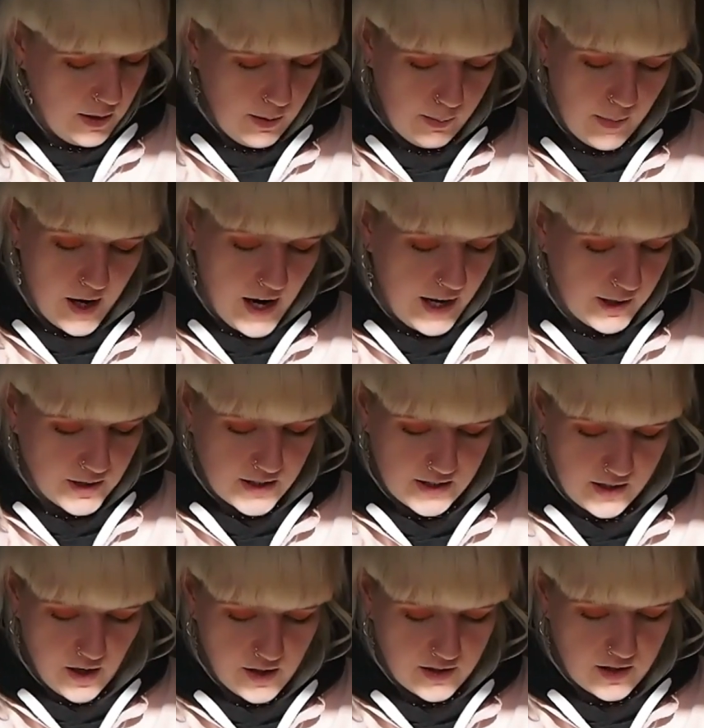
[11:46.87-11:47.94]
My house is
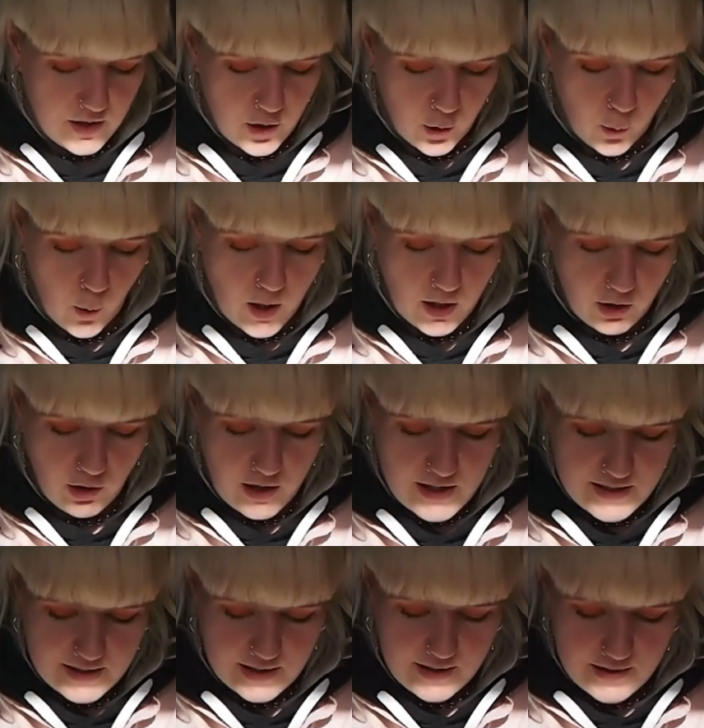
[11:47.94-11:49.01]
starting to look quite
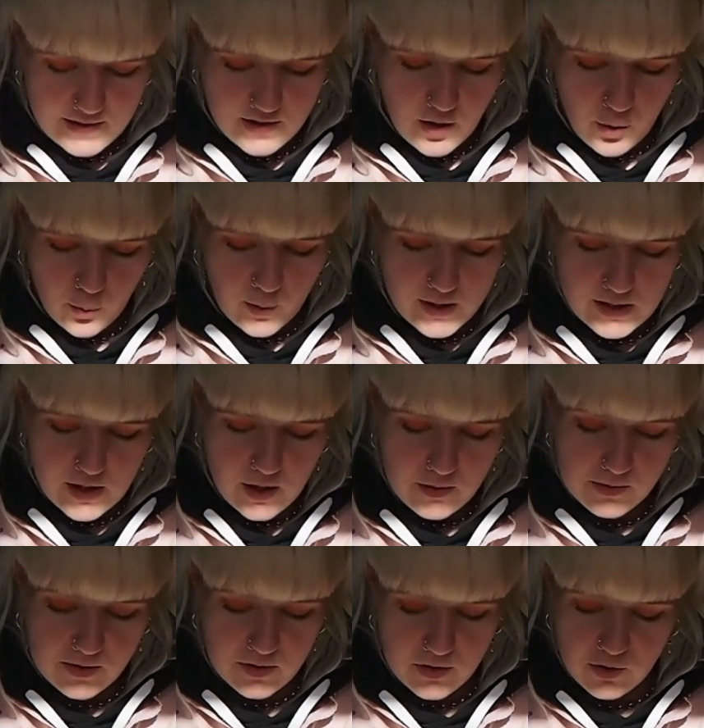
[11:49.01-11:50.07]
crazy. There's no
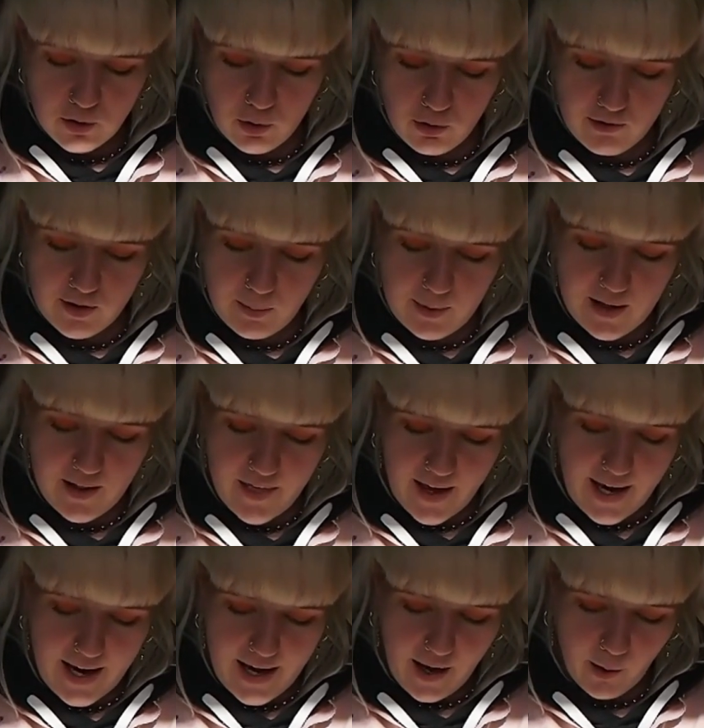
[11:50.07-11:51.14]
windows and a door in the middle of the
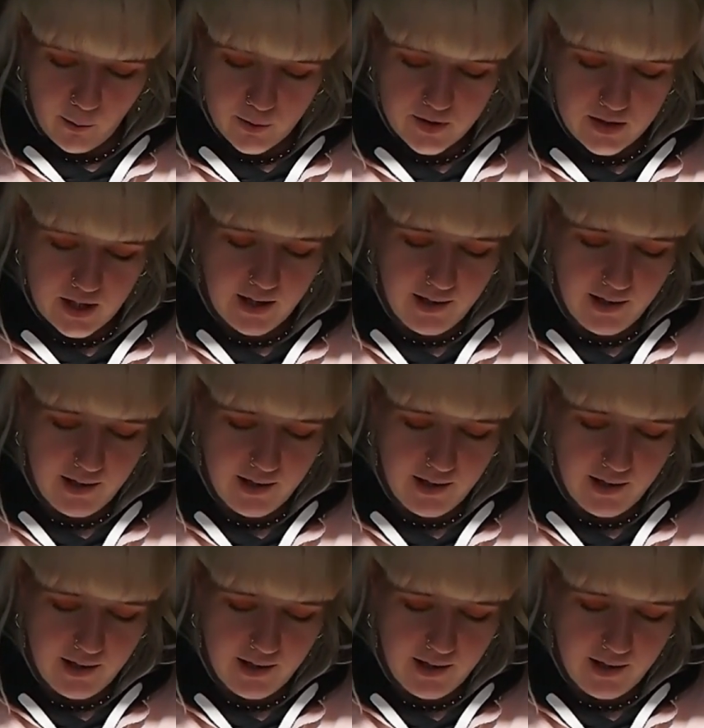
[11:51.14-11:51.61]
house.